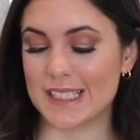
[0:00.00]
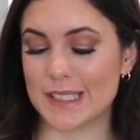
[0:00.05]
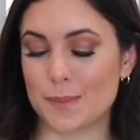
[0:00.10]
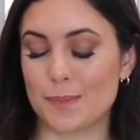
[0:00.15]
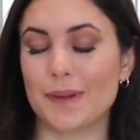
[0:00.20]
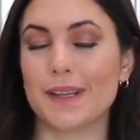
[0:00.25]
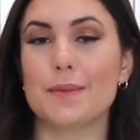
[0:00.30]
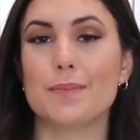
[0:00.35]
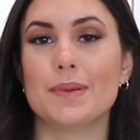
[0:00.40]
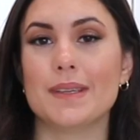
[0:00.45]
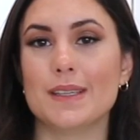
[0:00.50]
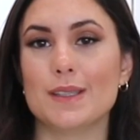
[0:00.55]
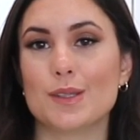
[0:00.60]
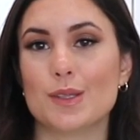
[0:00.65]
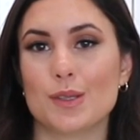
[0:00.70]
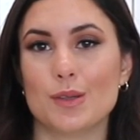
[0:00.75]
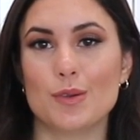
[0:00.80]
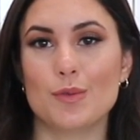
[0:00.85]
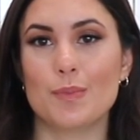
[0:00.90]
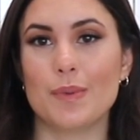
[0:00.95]
split pea
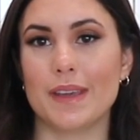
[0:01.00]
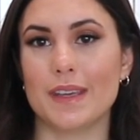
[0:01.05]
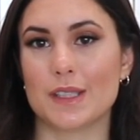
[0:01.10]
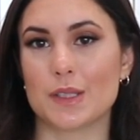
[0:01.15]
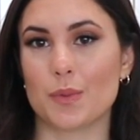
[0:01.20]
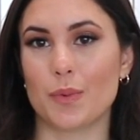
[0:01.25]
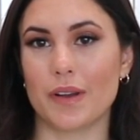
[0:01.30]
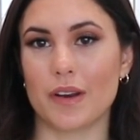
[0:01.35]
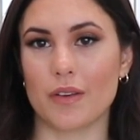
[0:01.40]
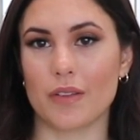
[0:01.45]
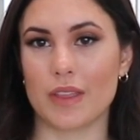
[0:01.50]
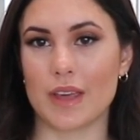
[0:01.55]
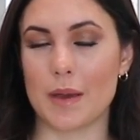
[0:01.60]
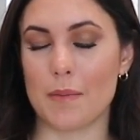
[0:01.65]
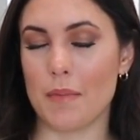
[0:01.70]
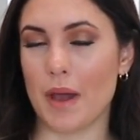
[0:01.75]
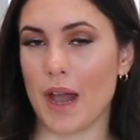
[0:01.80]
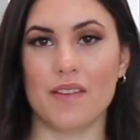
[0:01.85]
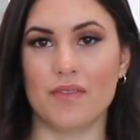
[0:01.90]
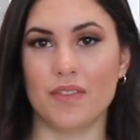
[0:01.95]
soup, it's one of
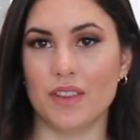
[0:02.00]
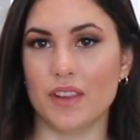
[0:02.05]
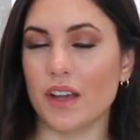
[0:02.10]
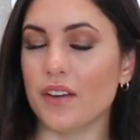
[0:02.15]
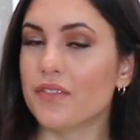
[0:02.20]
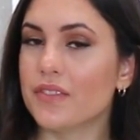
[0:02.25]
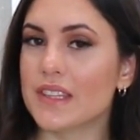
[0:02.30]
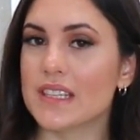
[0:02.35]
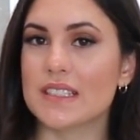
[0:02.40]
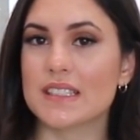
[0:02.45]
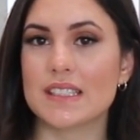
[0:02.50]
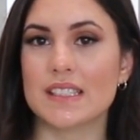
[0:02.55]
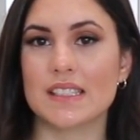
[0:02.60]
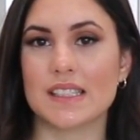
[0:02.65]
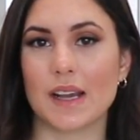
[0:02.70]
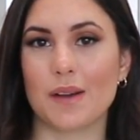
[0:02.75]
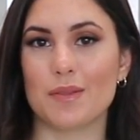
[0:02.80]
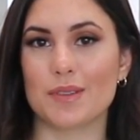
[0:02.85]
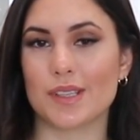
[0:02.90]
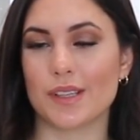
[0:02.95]
them. I've loved this
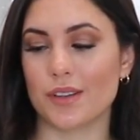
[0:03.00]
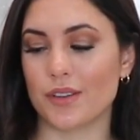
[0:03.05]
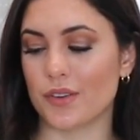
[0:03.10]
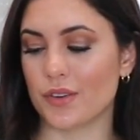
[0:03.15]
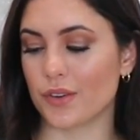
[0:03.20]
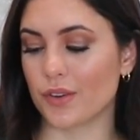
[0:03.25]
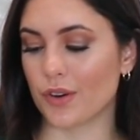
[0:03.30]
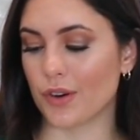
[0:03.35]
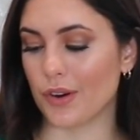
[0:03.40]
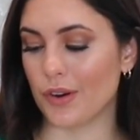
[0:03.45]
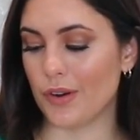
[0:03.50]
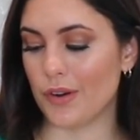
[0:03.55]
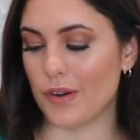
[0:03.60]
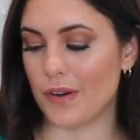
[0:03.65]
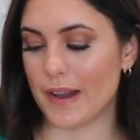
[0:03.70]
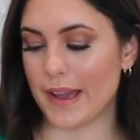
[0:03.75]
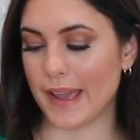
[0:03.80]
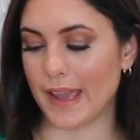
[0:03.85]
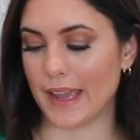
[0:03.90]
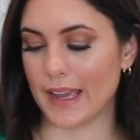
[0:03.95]
since I was a little
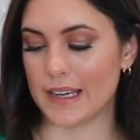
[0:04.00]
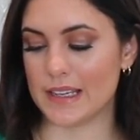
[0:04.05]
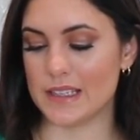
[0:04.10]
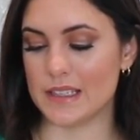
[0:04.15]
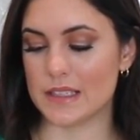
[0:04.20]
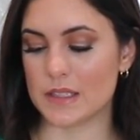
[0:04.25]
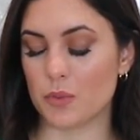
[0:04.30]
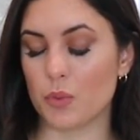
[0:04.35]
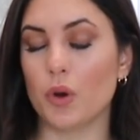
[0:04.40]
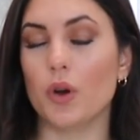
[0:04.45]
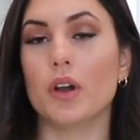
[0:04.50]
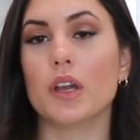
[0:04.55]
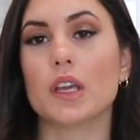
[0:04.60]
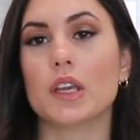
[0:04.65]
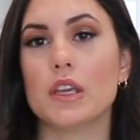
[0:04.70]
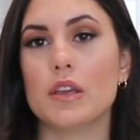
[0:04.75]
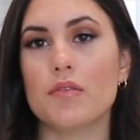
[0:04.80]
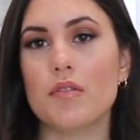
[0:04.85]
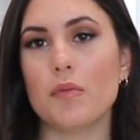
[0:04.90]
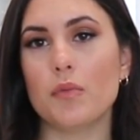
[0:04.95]
girl, and well, in
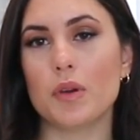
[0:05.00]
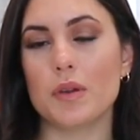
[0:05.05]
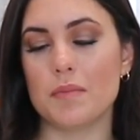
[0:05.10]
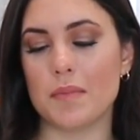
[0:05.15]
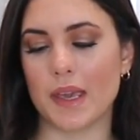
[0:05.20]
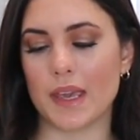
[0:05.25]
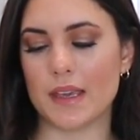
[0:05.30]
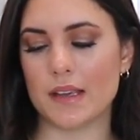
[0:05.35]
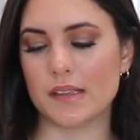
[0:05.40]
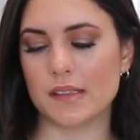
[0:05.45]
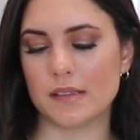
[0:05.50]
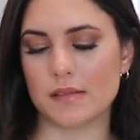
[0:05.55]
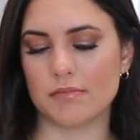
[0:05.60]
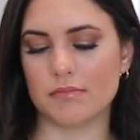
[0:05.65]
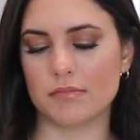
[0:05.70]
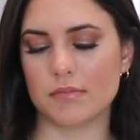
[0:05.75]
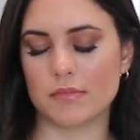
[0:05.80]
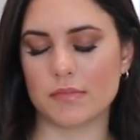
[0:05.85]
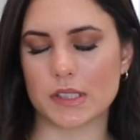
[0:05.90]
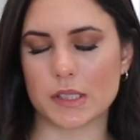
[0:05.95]
Cuba we make
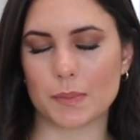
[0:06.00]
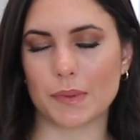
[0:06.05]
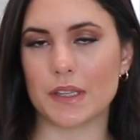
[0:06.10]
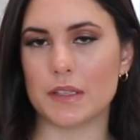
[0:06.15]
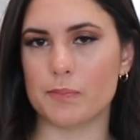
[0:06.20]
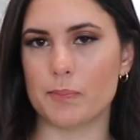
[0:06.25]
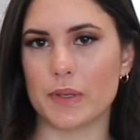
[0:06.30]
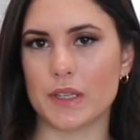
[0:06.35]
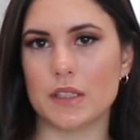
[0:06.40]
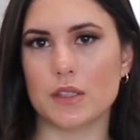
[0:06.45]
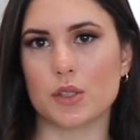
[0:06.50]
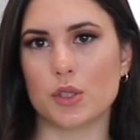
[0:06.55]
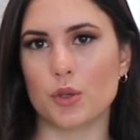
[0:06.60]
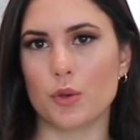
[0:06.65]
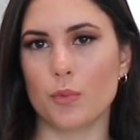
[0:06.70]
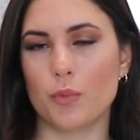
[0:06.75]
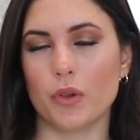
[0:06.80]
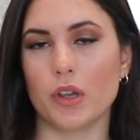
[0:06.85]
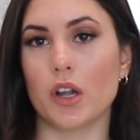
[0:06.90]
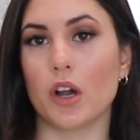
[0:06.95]
split pea
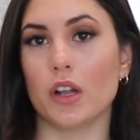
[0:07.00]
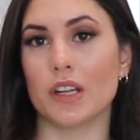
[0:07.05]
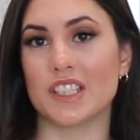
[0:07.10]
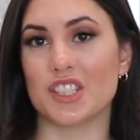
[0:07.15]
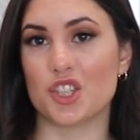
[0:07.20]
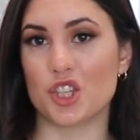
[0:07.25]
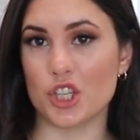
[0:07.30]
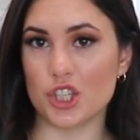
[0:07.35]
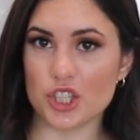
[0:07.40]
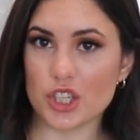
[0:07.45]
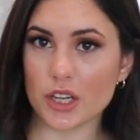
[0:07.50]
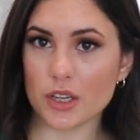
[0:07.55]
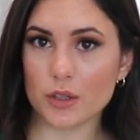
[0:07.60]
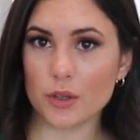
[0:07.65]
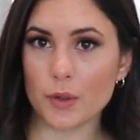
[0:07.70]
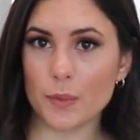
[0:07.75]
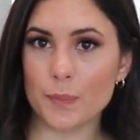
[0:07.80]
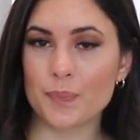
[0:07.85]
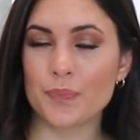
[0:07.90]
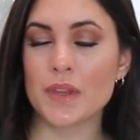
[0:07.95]
soup, we call it
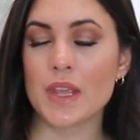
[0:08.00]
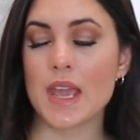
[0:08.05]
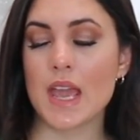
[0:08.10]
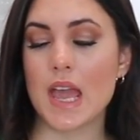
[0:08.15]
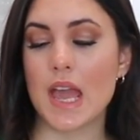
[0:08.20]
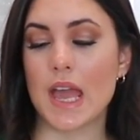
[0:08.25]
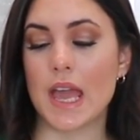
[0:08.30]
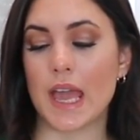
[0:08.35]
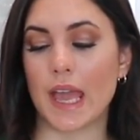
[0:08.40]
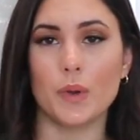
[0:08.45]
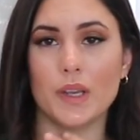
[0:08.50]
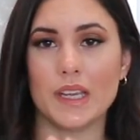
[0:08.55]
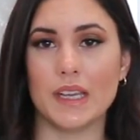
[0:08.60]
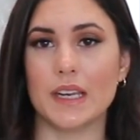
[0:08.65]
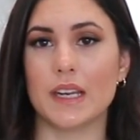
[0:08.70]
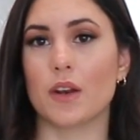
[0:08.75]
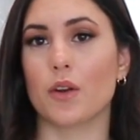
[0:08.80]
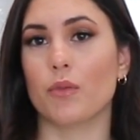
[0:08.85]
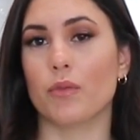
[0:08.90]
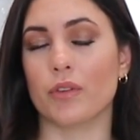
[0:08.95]
chicharo. We
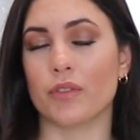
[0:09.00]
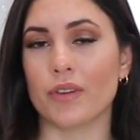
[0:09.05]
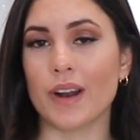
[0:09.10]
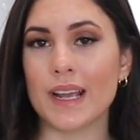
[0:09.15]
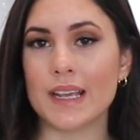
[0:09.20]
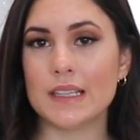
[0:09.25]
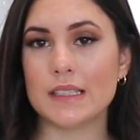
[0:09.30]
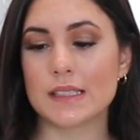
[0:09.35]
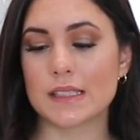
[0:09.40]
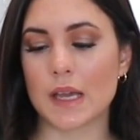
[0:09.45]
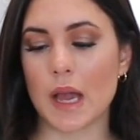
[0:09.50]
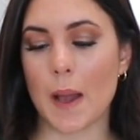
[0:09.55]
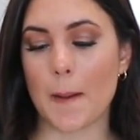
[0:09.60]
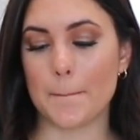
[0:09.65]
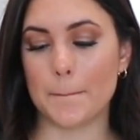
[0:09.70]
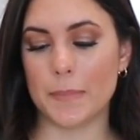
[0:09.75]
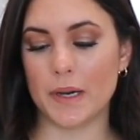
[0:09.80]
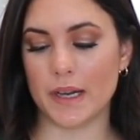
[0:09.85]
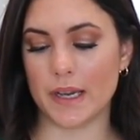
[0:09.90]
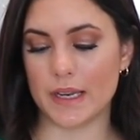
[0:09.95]
eat it over rice,
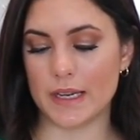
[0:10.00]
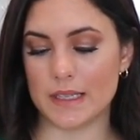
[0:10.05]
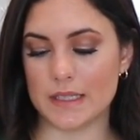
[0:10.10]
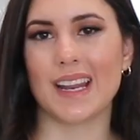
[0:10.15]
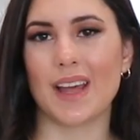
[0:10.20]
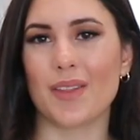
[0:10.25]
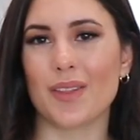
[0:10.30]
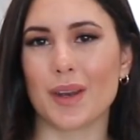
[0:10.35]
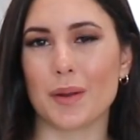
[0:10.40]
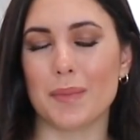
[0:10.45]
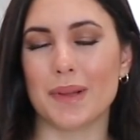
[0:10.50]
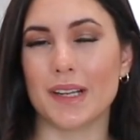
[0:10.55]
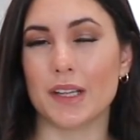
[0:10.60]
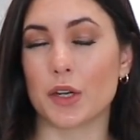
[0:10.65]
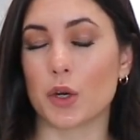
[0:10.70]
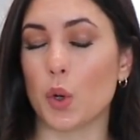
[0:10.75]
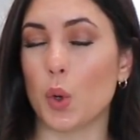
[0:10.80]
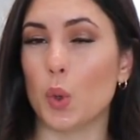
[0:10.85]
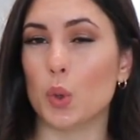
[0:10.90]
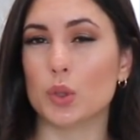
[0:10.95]
but now that I'm a
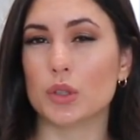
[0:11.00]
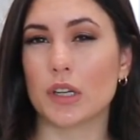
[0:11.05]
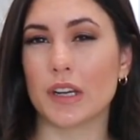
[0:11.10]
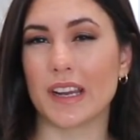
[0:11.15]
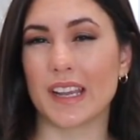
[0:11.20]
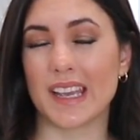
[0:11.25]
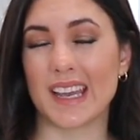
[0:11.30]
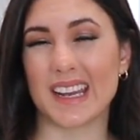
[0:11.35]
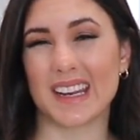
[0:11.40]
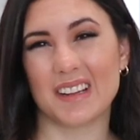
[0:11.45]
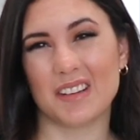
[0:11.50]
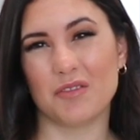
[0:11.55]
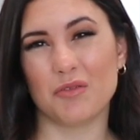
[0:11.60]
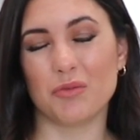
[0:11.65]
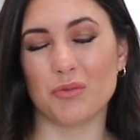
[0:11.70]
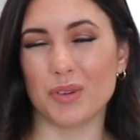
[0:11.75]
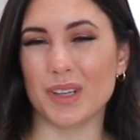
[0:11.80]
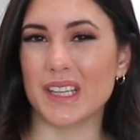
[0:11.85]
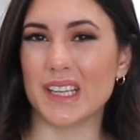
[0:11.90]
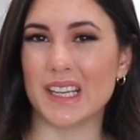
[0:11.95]
little older, I kind
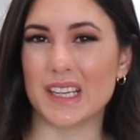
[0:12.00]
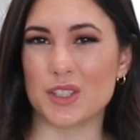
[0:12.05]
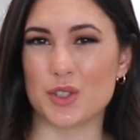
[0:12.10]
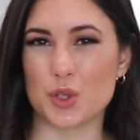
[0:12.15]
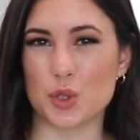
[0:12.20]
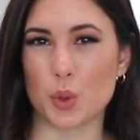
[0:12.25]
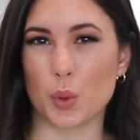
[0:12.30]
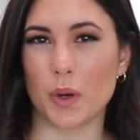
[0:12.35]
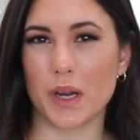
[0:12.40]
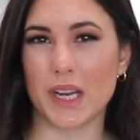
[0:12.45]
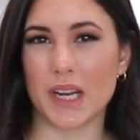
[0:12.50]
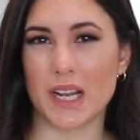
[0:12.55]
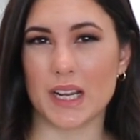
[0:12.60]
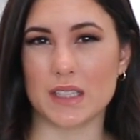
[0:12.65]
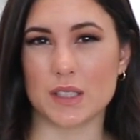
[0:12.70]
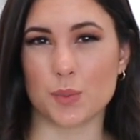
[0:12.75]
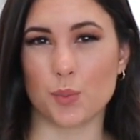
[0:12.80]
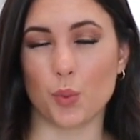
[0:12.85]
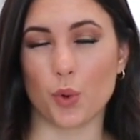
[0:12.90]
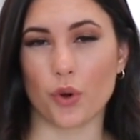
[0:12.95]
of really enjoy it
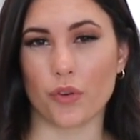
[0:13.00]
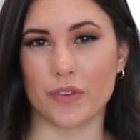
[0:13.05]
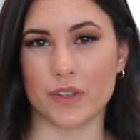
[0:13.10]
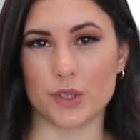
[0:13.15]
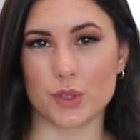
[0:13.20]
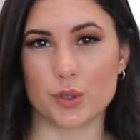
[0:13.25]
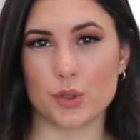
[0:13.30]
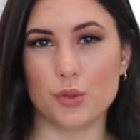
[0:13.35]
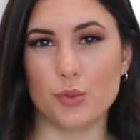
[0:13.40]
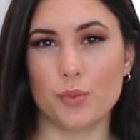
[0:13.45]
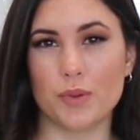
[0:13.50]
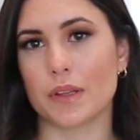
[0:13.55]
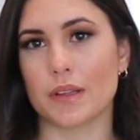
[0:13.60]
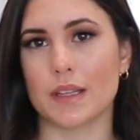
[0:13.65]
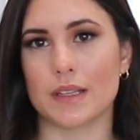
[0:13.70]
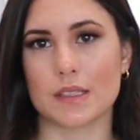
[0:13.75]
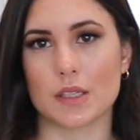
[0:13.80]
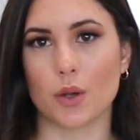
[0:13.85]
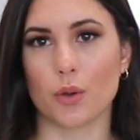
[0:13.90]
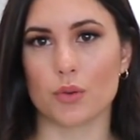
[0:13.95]
as more of a soup, but
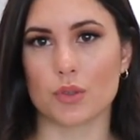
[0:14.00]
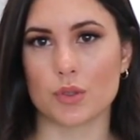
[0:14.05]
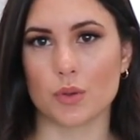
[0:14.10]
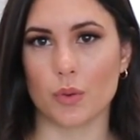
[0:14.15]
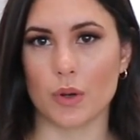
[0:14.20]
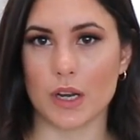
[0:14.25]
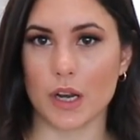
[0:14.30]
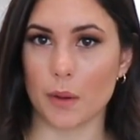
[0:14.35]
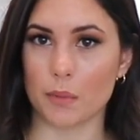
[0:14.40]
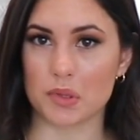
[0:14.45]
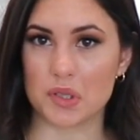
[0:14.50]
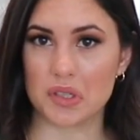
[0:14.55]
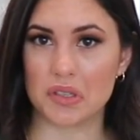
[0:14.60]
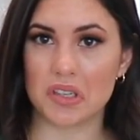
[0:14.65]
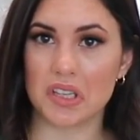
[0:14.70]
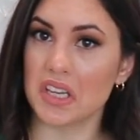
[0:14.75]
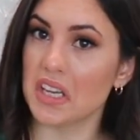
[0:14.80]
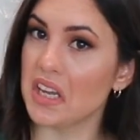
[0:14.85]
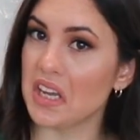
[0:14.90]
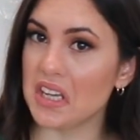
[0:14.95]
that's also an
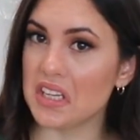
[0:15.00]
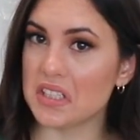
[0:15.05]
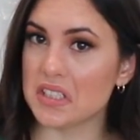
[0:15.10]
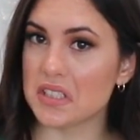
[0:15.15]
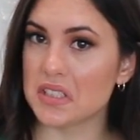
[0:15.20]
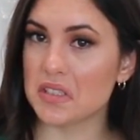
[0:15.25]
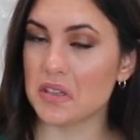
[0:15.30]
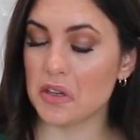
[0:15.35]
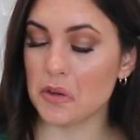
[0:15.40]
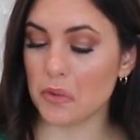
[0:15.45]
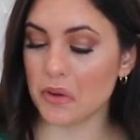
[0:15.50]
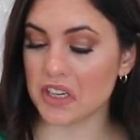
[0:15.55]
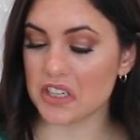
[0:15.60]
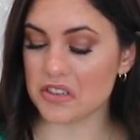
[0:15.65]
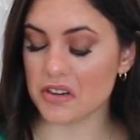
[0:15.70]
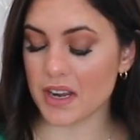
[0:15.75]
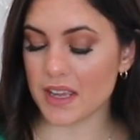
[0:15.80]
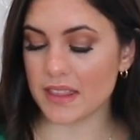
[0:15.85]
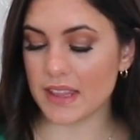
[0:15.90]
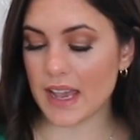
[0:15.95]
option in case you want
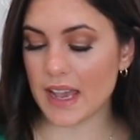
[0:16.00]
to try